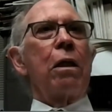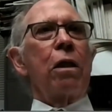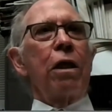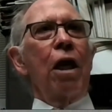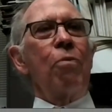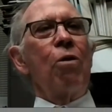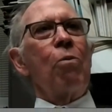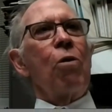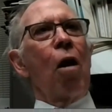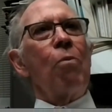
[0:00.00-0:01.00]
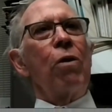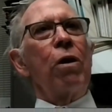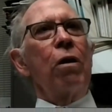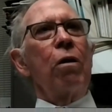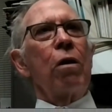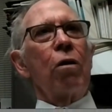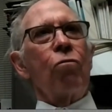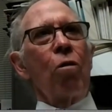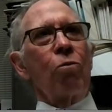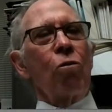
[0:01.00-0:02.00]
to keep them company, a
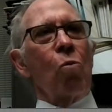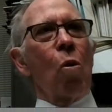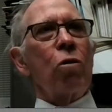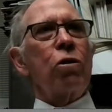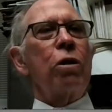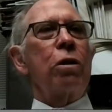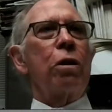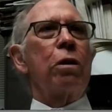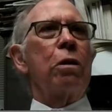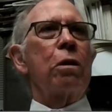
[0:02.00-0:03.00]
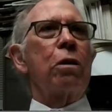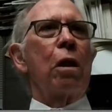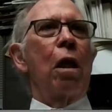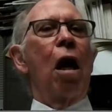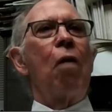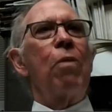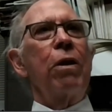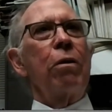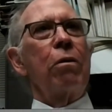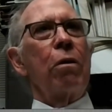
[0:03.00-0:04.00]
trip to Washington to
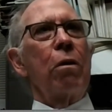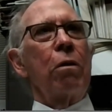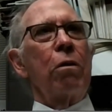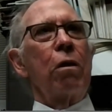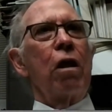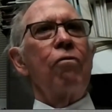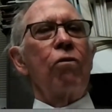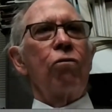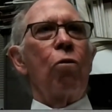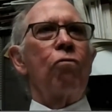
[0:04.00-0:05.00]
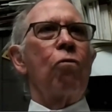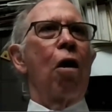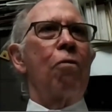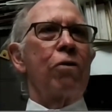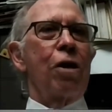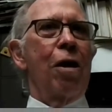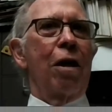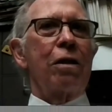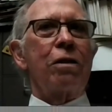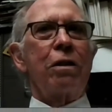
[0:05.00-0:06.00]
lobby, to give it sort of
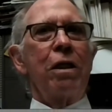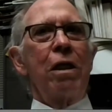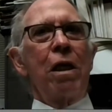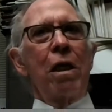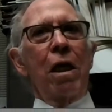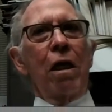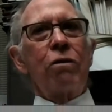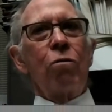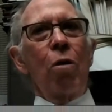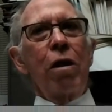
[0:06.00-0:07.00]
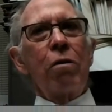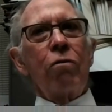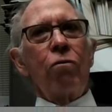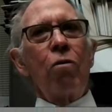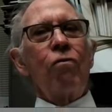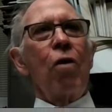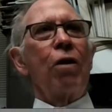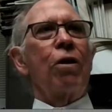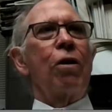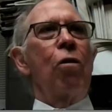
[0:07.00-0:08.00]
gravitas. So I sort of
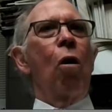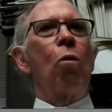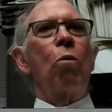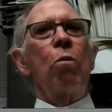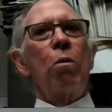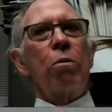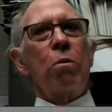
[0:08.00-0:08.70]
got to know